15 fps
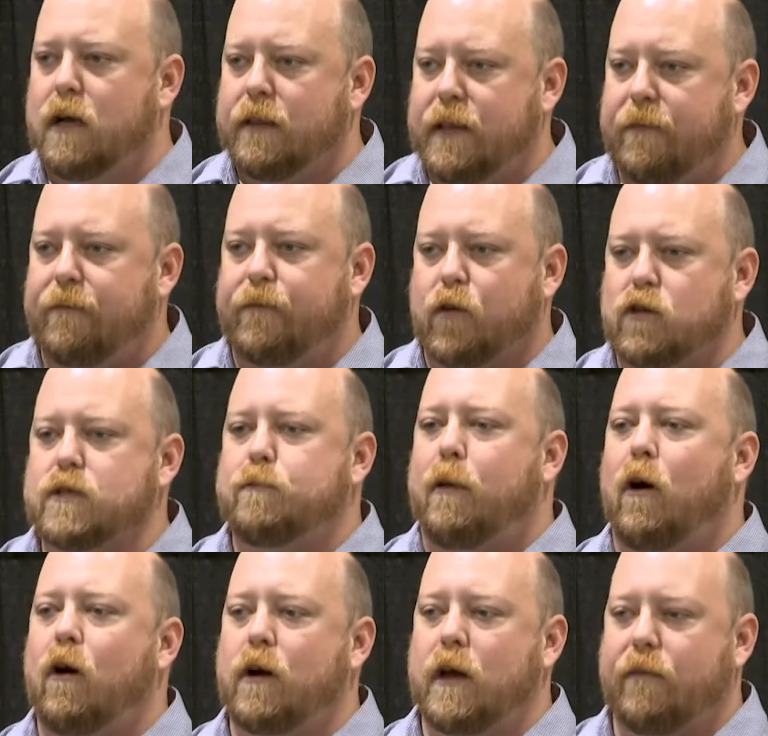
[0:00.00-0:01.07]
the first
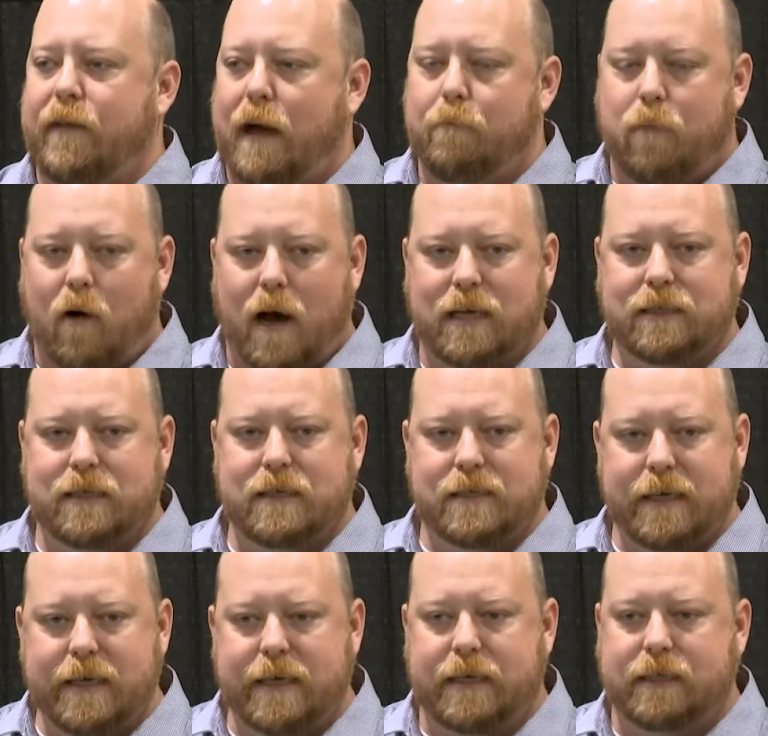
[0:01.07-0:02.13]
part of that process
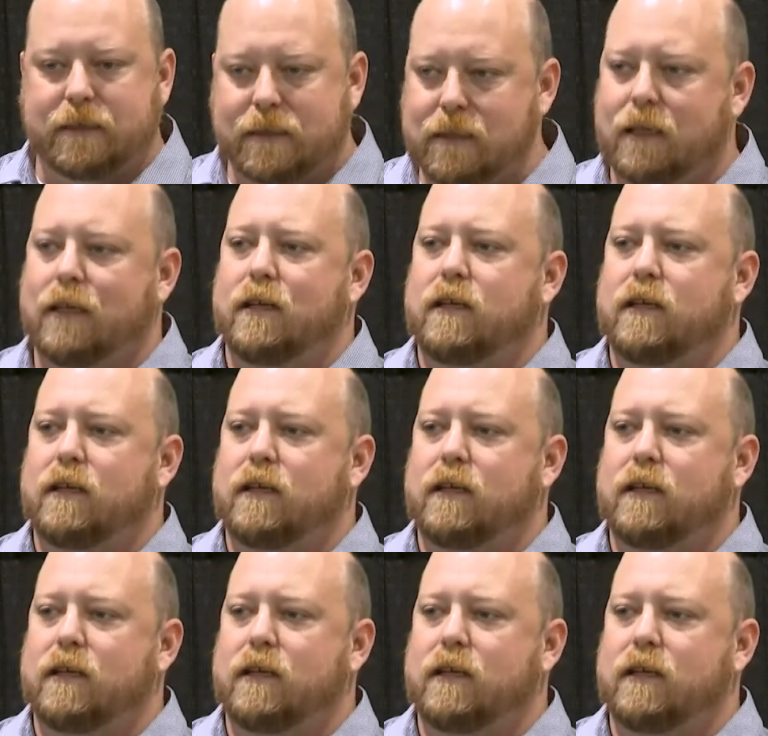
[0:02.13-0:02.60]
is